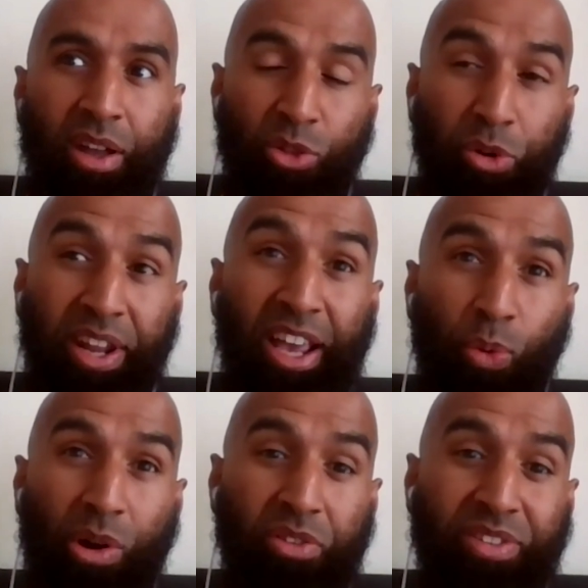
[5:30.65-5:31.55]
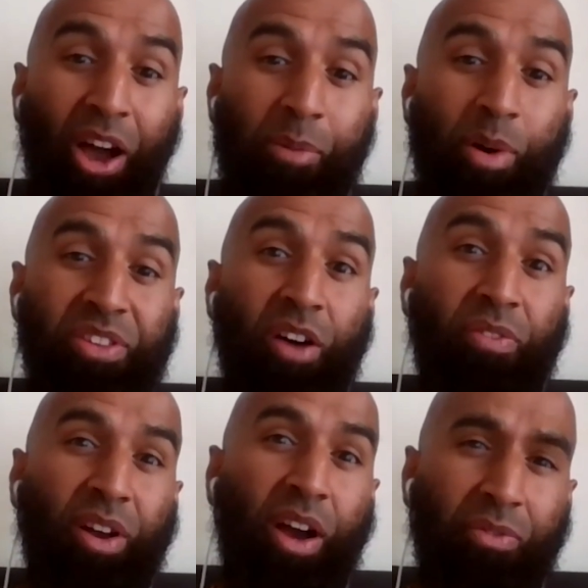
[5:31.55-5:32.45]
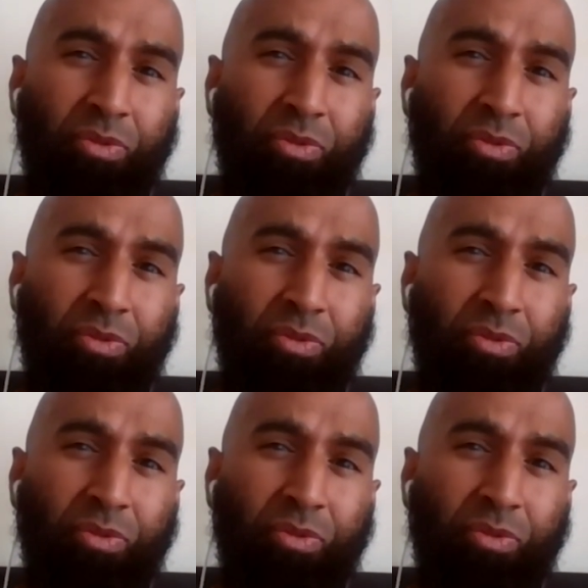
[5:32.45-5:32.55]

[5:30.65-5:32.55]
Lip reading: There were days when I was doubting myself and kind of